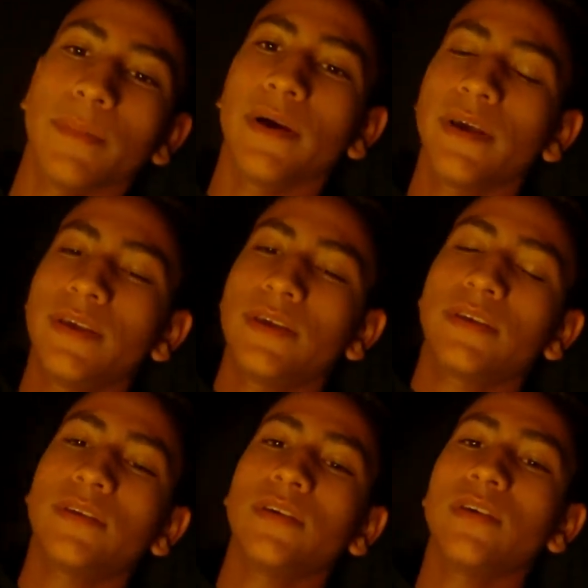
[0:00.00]
My
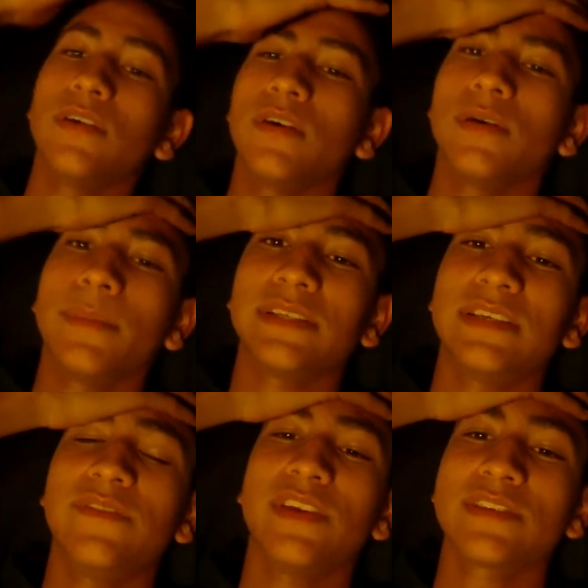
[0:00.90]

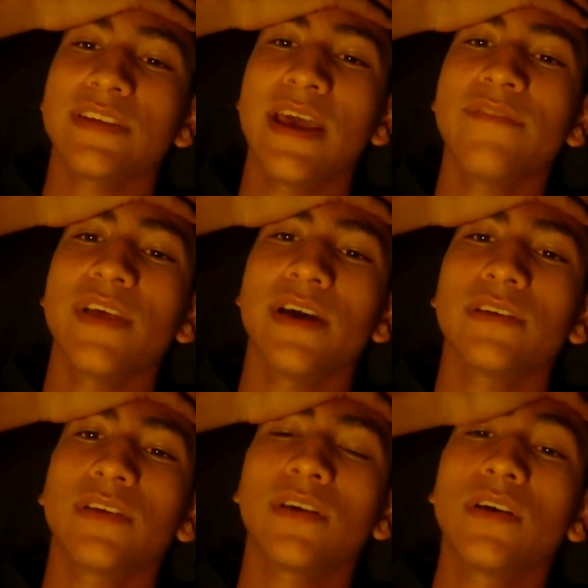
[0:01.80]
TV doesn't have that.
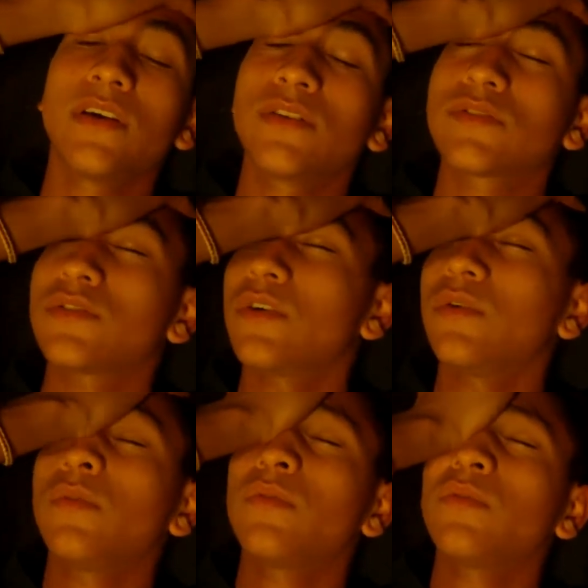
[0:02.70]

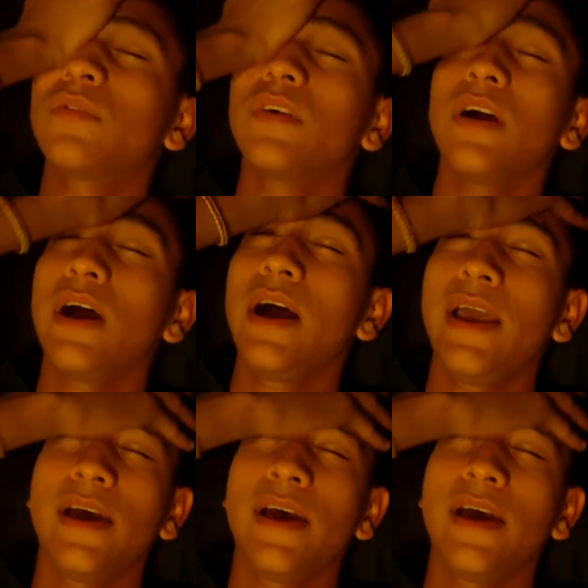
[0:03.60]
So, I